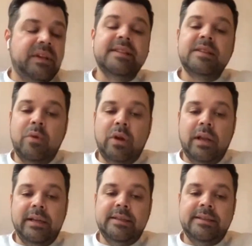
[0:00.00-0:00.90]
This is more
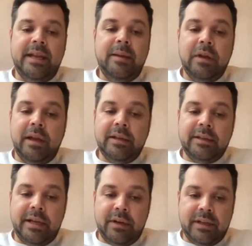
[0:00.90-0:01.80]
like the same
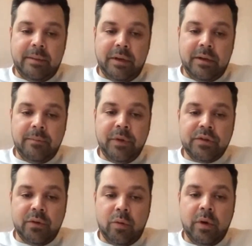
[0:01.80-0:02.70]
like direct debit.
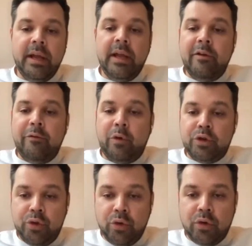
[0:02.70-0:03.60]
So
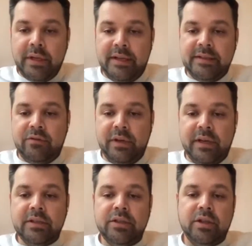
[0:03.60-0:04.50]
for sure, there is a
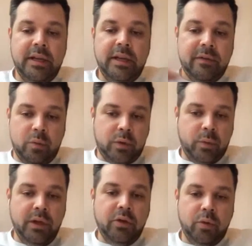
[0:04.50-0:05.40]
reduction, even
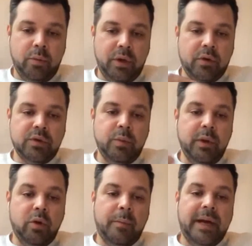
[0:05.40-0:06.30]
what we do, because
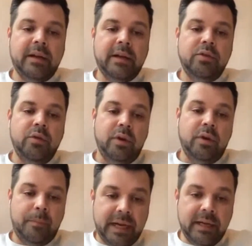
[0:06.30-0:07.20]
we go back to
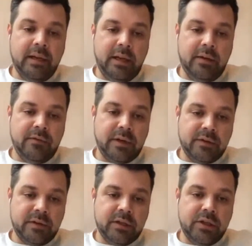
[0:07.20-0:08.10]
the banking
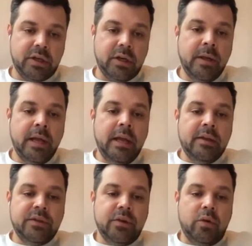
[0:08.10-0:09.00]
infrastructure.
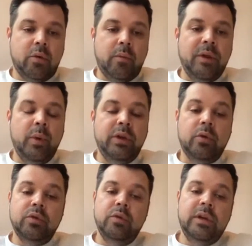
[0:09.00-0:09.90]
So we
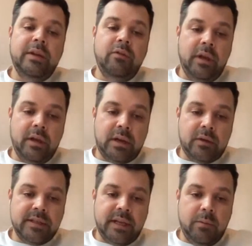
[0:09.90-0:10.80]
don't do clearing
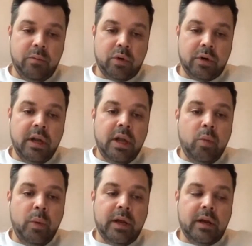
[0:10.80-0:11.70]
accounts anymore.
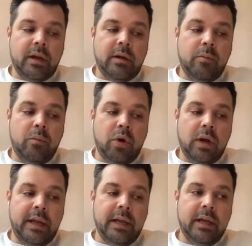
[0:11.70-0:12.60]
We are
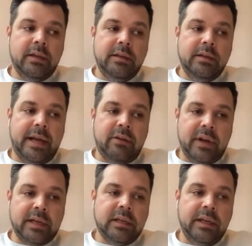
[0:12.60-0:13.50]
more like
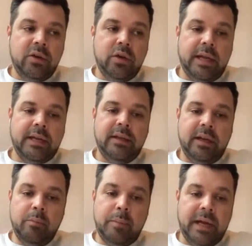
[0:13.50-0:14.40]
directly
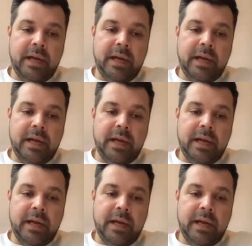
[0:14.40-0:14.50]
connecting